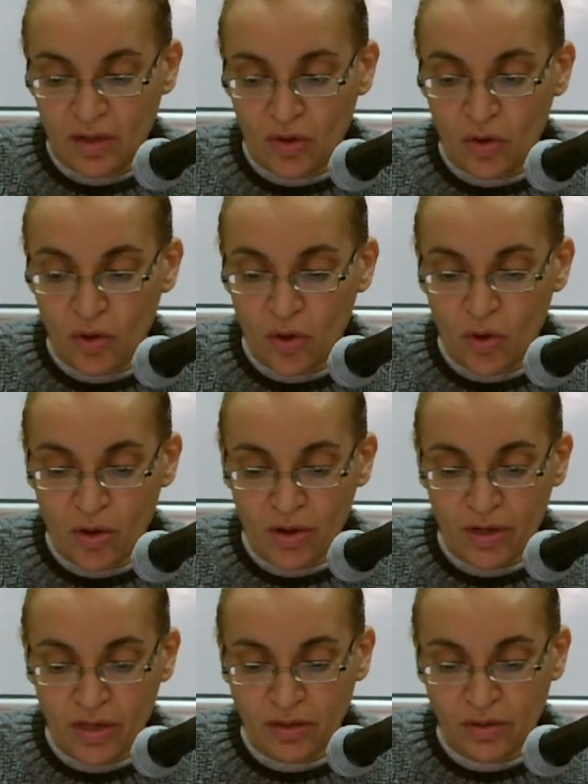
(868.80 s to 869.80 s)

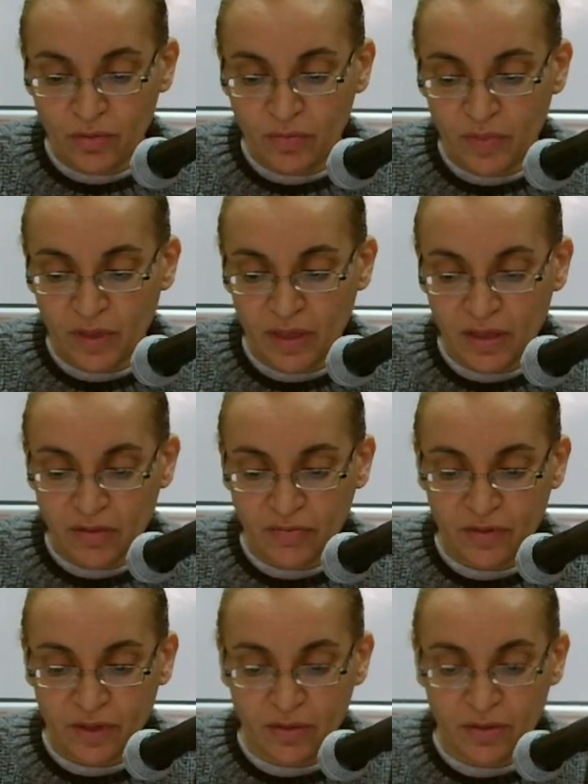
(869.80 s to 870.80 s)
Or it could be
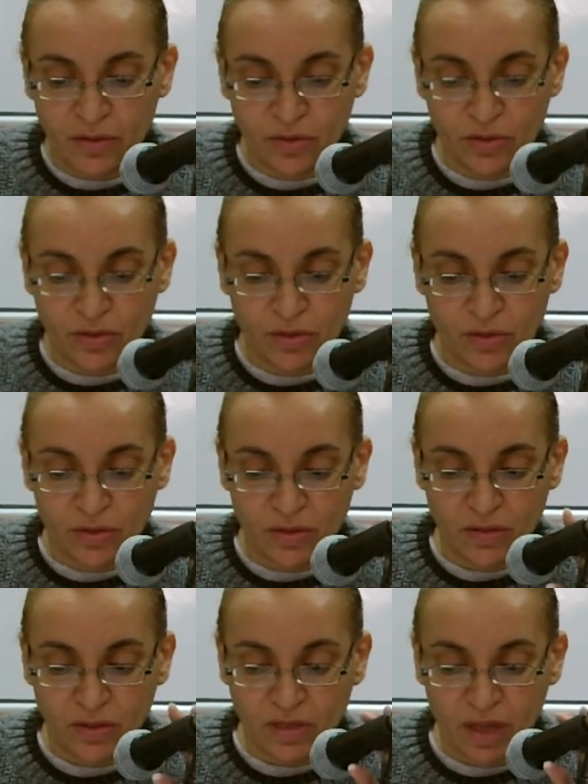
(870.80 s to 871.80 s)
Father Justus, the
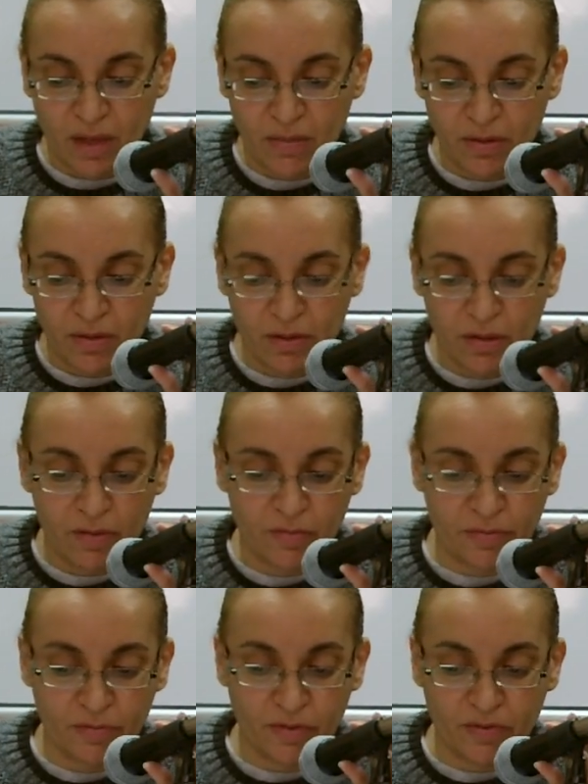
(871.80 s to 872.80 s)
disciple of
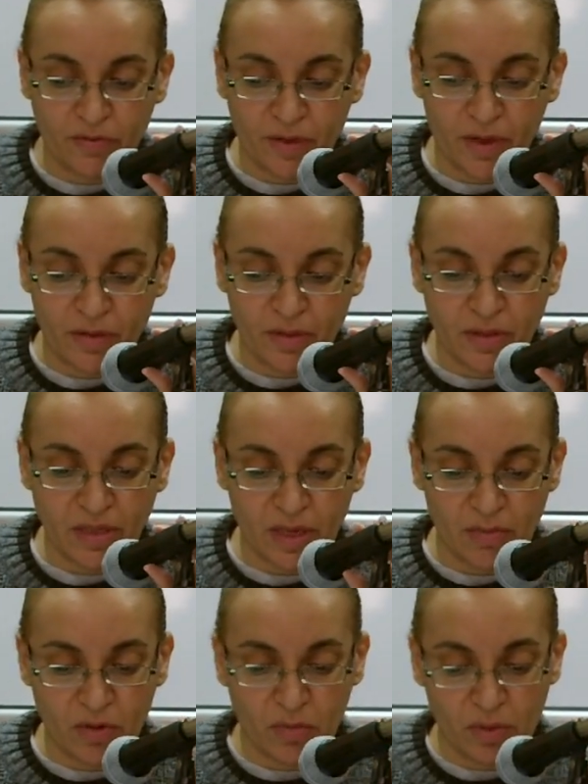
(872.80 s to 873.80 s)
Father
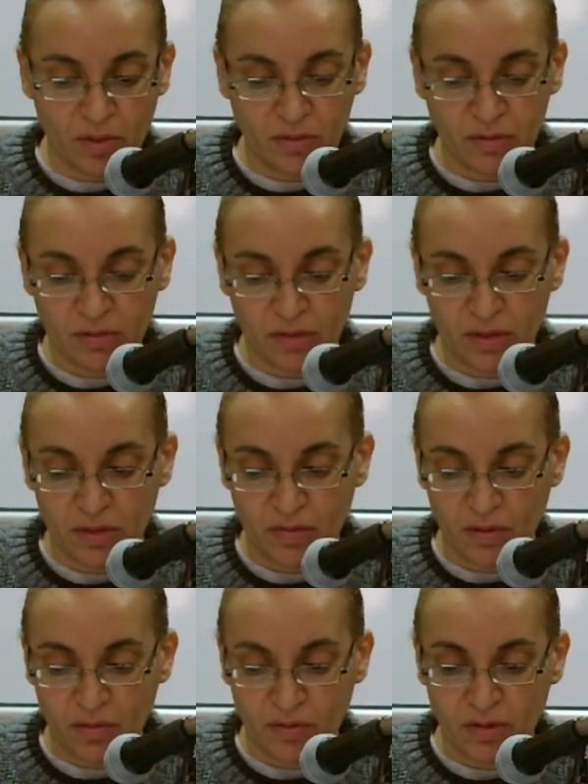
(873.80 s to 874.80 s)
Samuel in
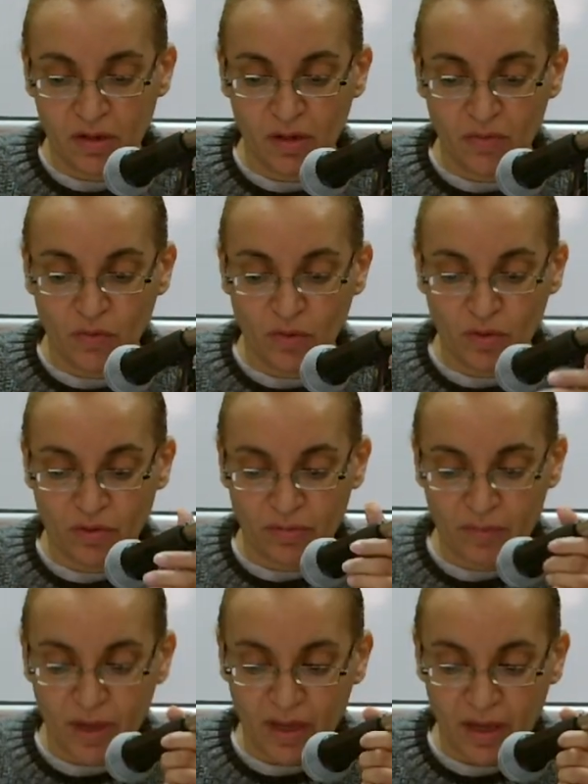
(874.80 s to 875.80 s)
Mount Calamun or
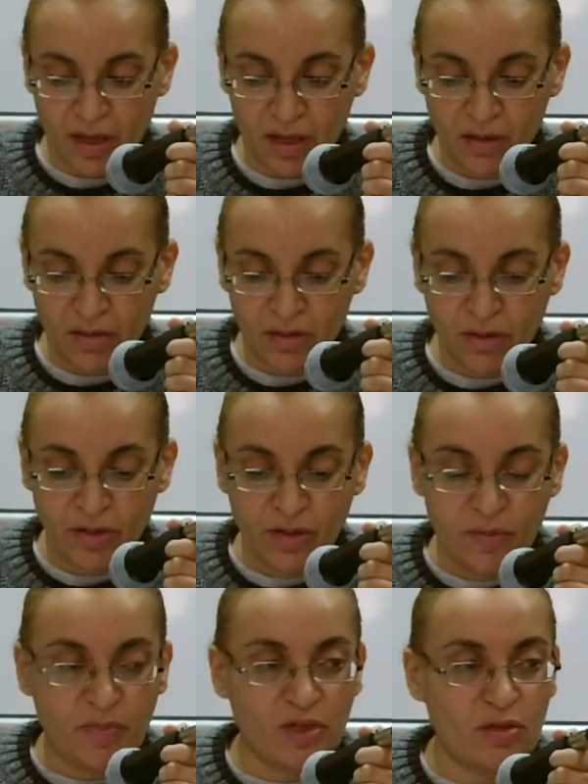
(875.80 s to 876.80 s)
Navarra,
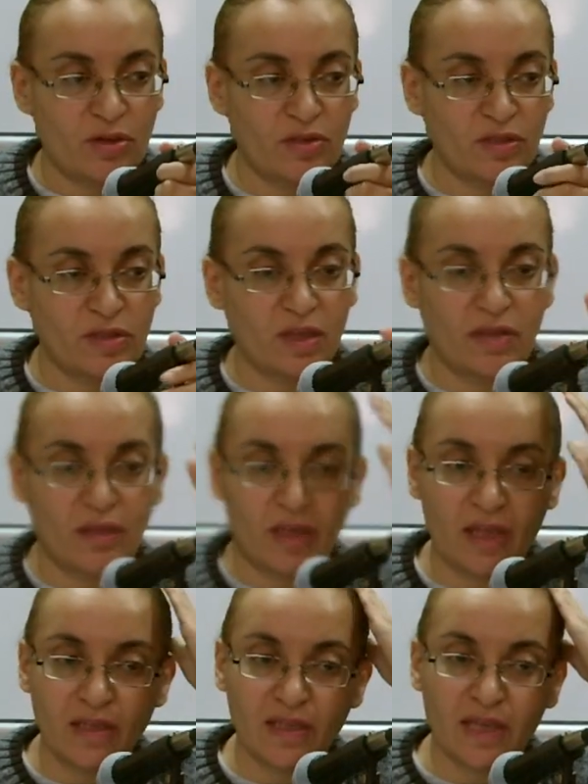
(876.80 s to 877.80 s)
because they
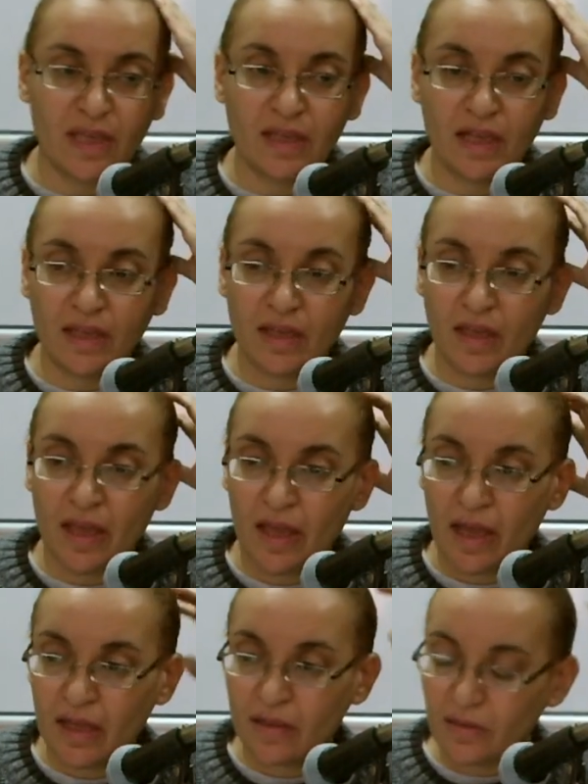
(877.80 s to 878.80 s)
had said that he
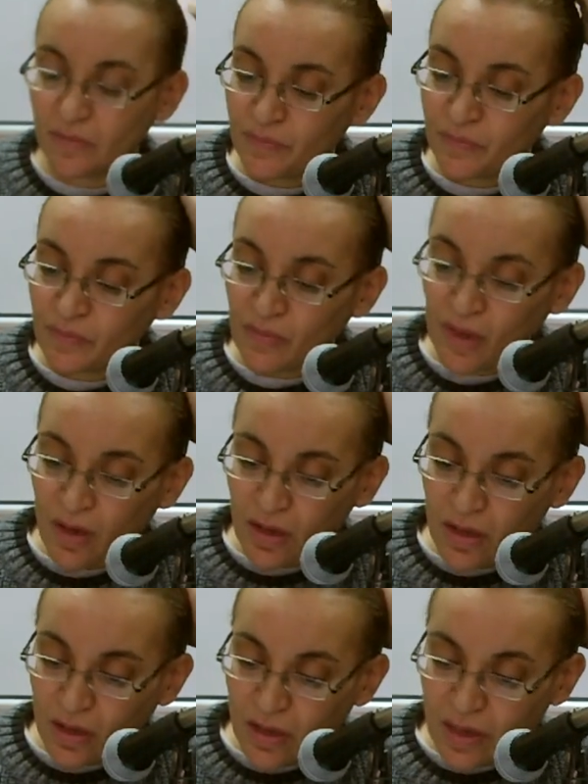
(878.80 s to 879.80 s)
had
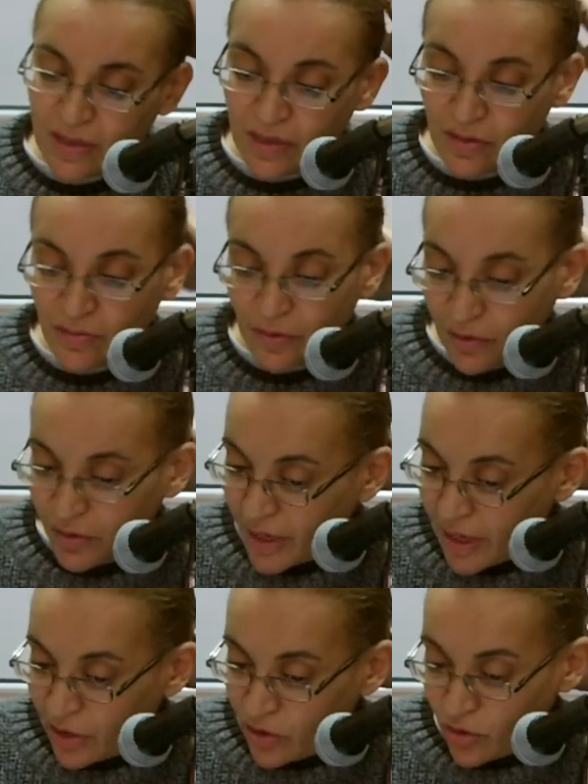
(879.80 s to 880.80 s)
a sinful
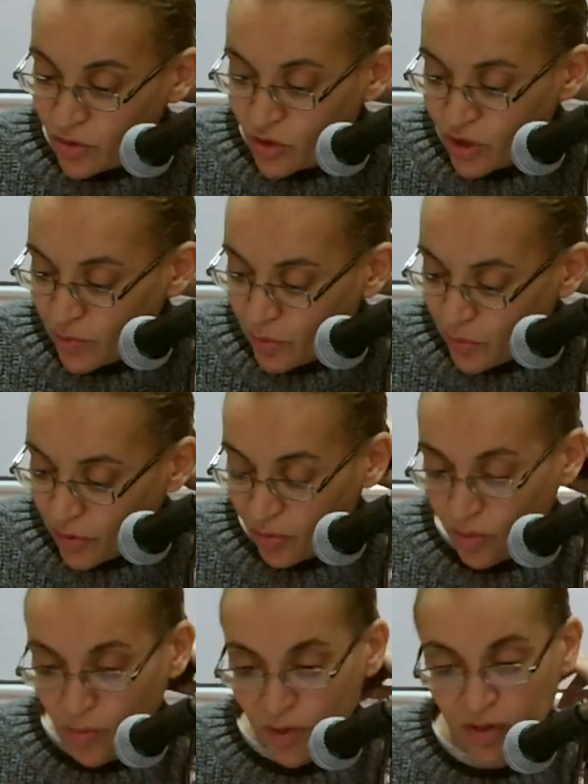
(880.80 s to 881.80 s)
relationship with a
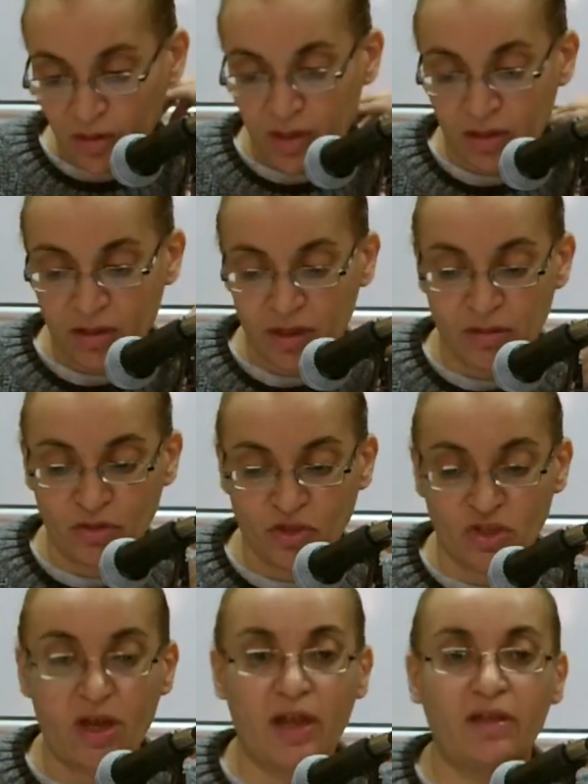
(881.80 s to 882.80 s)
woman and had a
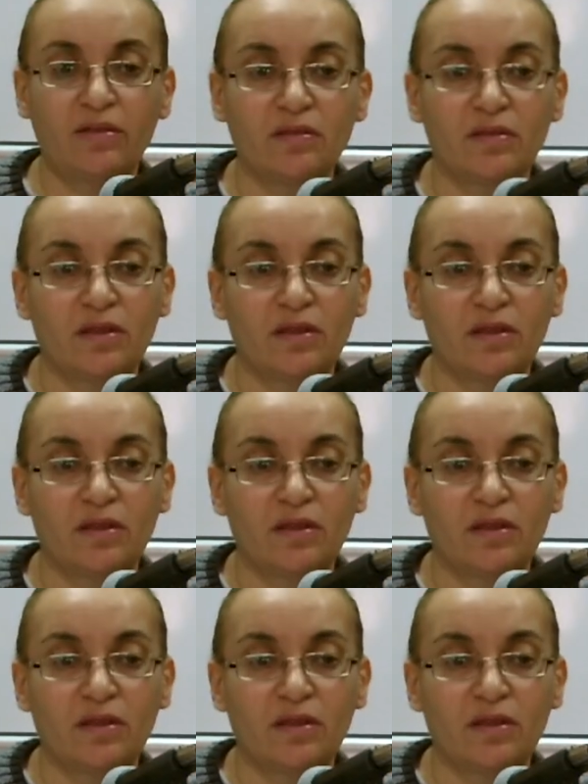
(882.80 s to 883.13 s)
child,